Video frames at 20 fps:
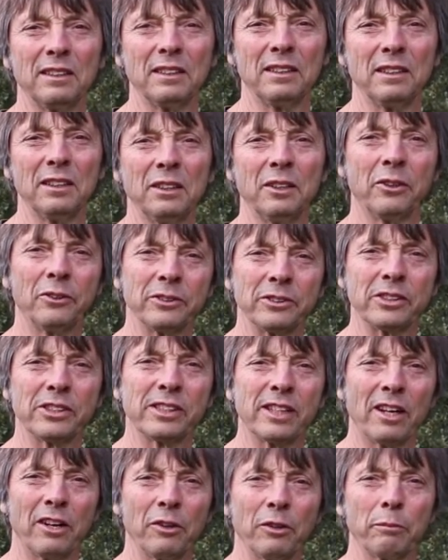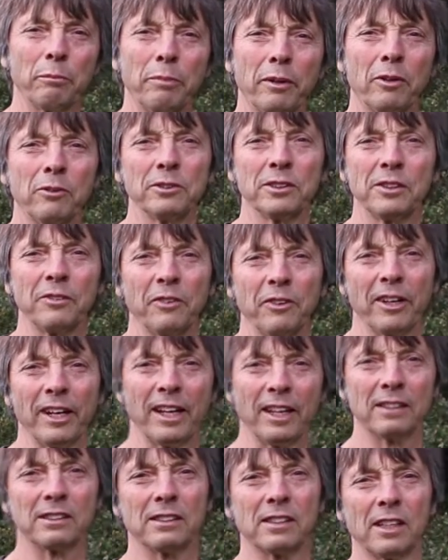you don't sell the bones of your
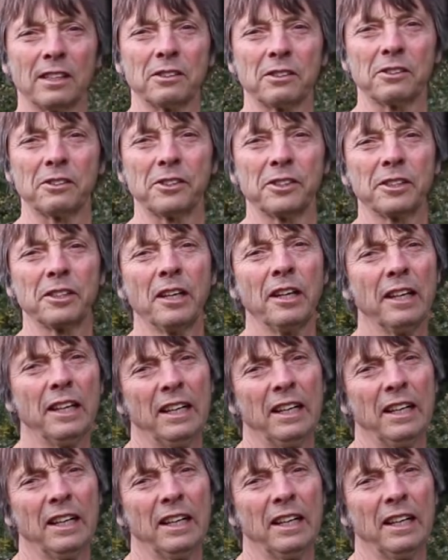ancestors,